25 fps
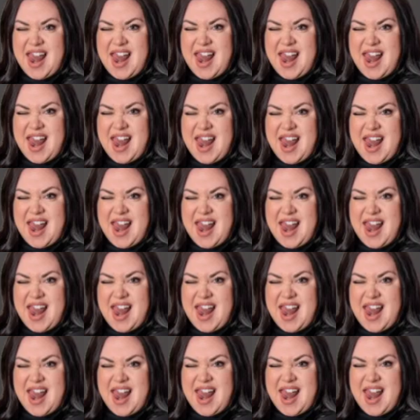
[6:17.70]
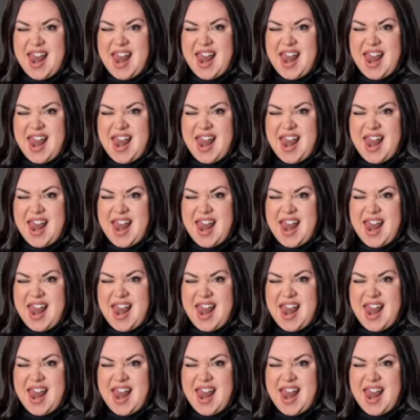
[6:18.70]

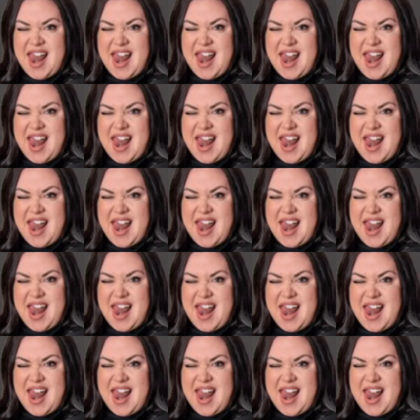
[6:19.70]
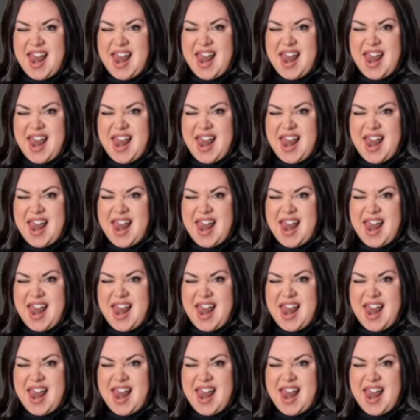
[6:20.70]

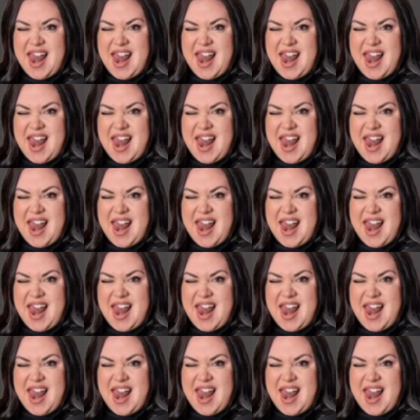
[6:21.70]
(silent)